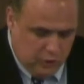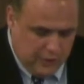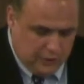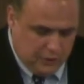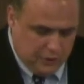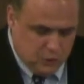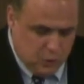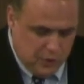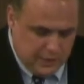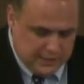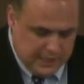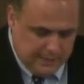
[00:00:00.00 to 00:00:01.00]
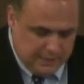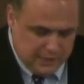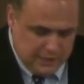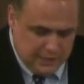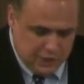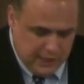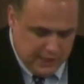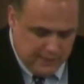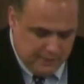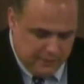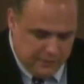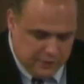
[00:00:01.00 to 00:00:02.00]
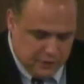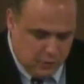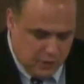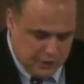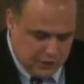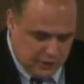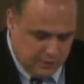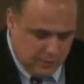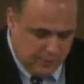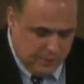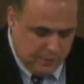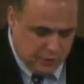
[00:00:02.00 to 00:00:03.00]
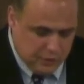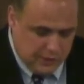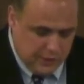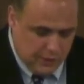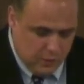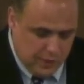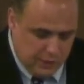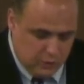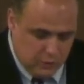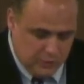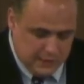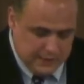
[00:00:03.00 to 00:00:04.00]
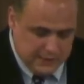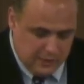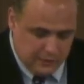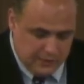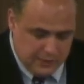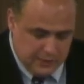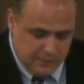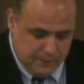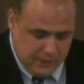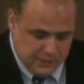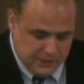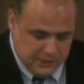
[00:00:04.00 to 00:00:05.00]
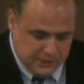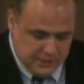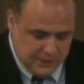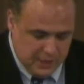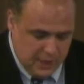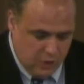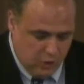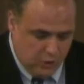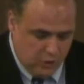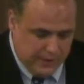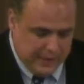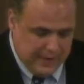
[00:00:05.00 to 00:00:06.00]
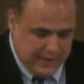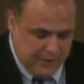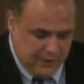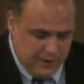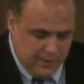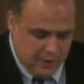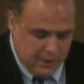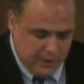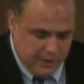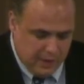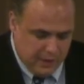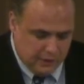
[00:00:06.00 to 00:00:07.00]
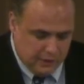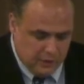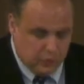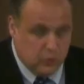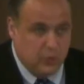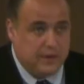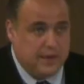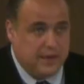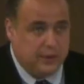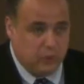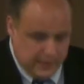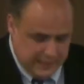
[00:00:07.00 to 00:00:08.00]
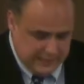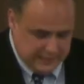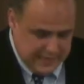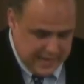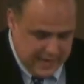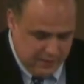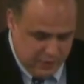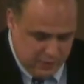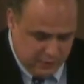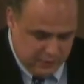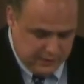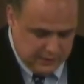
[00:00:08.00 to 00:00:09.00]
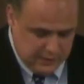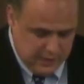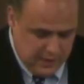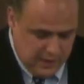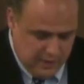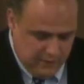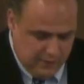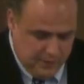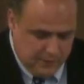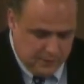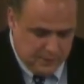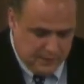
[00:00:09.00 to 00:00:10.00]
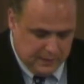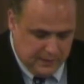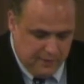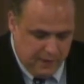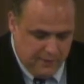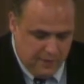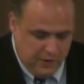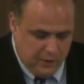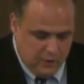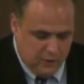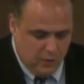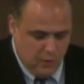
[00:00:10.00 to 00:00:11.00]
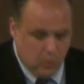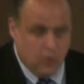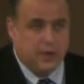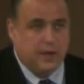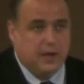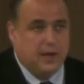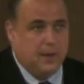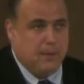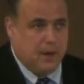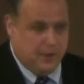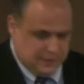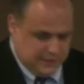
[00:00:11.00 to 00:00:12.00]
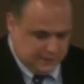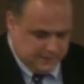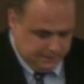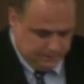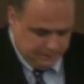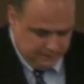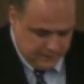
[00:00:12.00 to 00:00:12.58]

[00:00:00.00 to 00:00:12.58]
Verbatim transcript: To counter this well established cliche, Professor Wechsler will propose another way to address artistic processes occurring in Latin American art during the 20s and 30s from the perspective of other working hypotheses.